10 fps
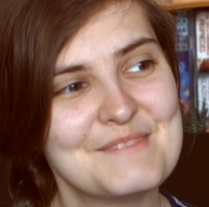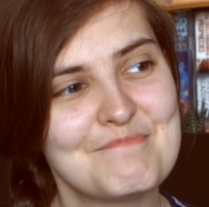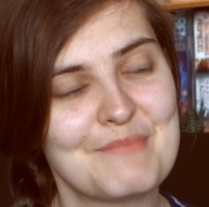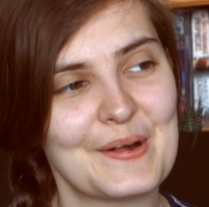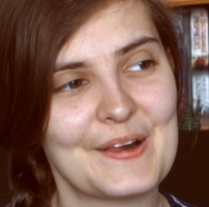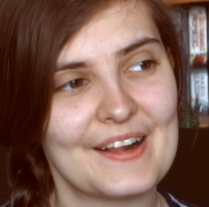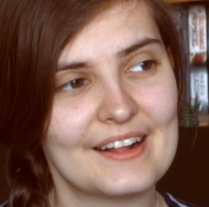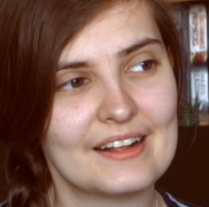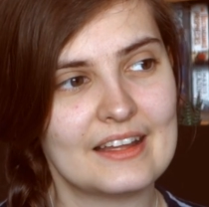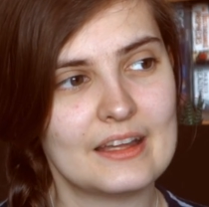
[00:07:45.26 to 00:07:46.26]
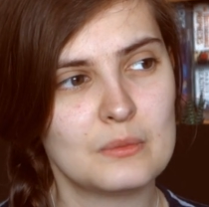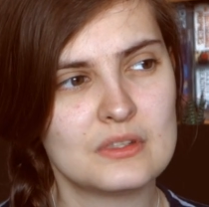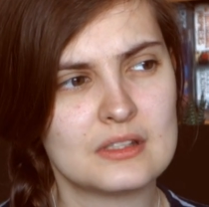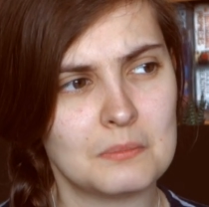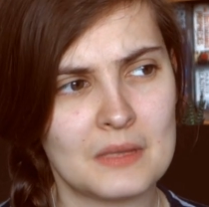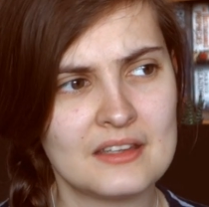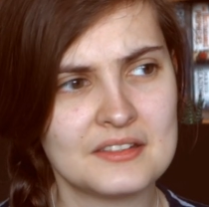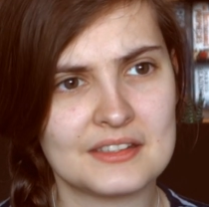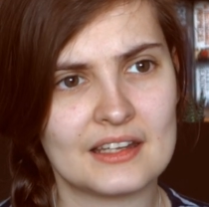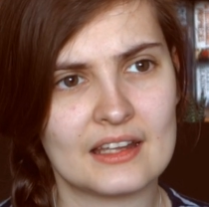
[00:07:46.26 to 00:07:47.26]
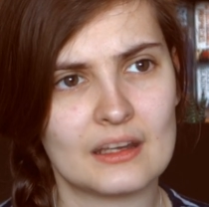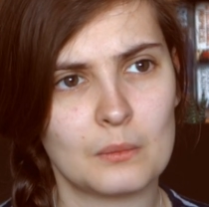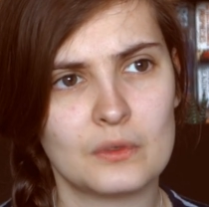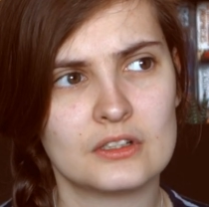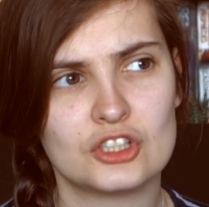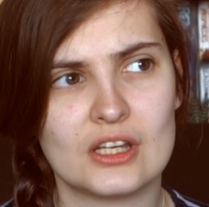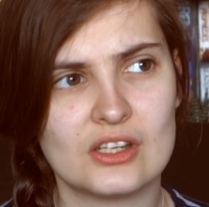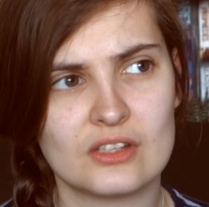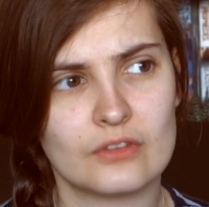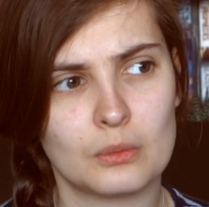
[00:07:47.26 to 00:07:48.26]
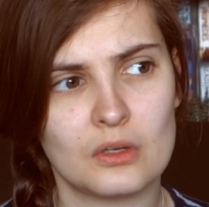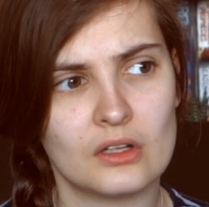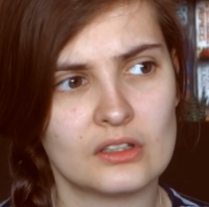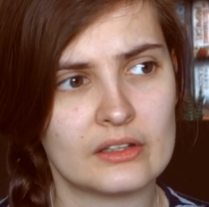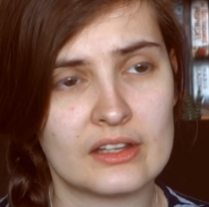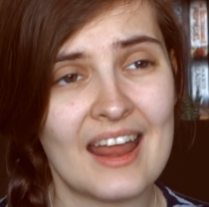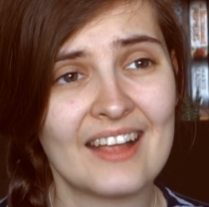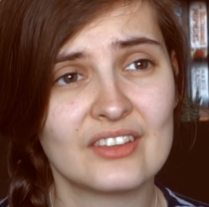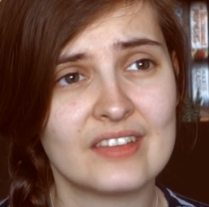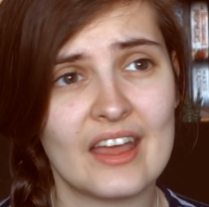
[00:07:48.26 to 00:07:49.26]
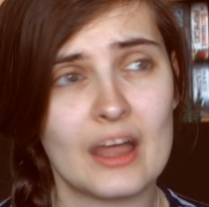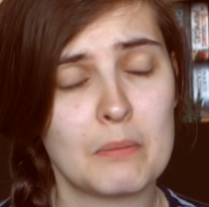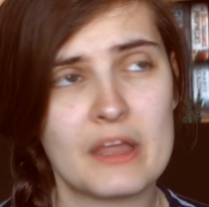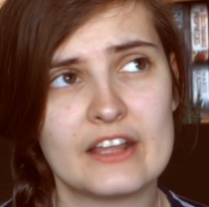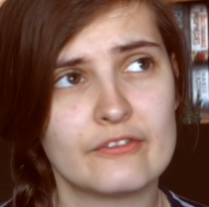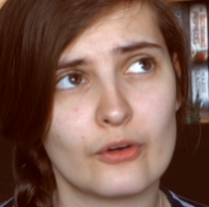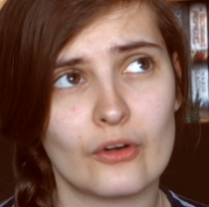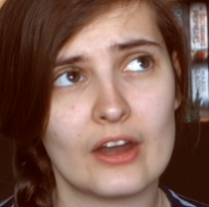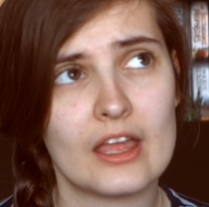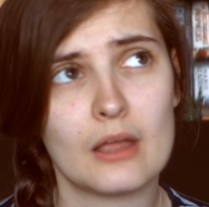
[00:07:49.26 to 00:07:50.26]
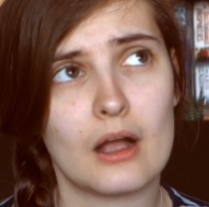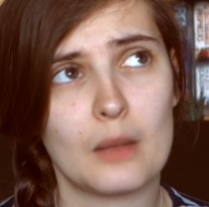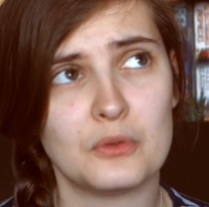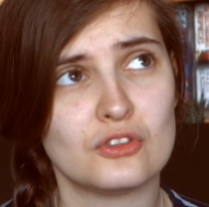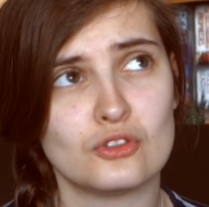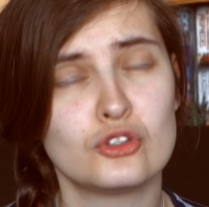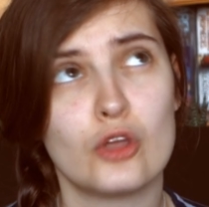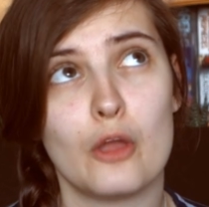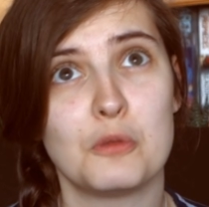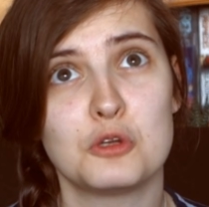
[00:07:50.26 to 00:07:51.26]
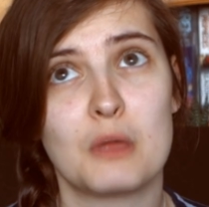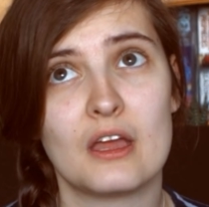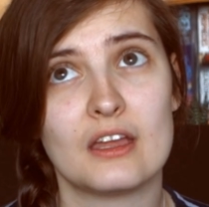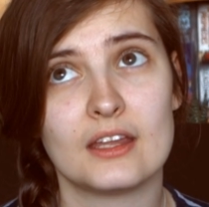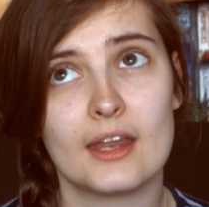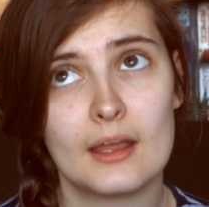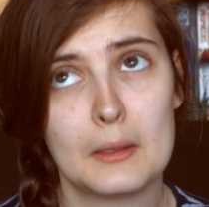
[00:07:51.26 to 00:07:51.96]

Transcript: But it was amazing, and I wouldn't change that for the world. The next day I paid for it. I was in so much pain.